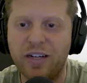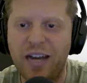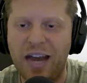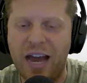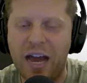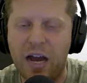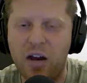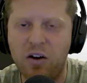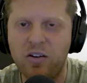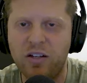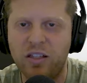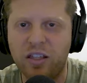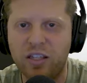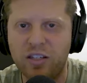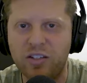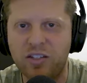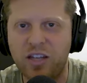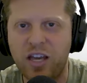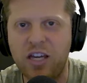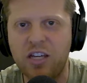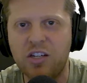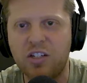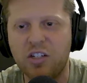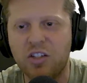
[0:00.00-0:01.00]
now at this
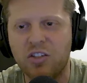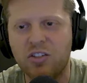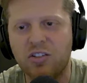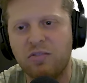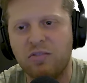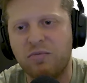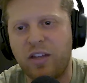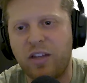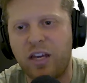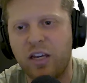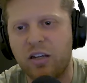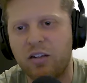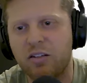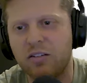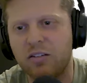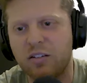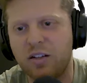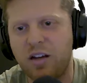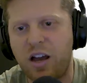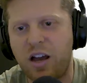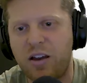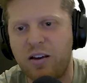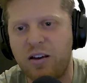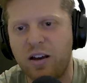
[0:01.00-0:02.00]
age, is like,
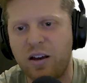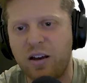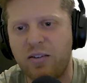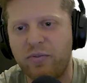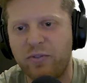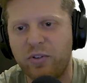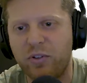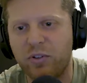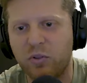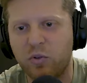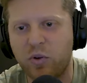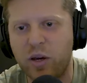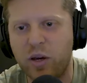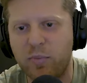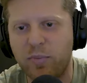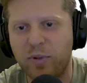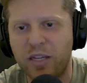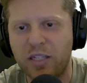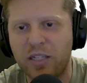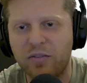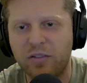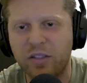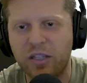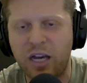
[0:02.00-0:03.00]
I feel quite
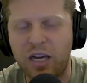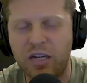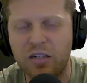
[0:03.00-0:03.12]
blessed for that.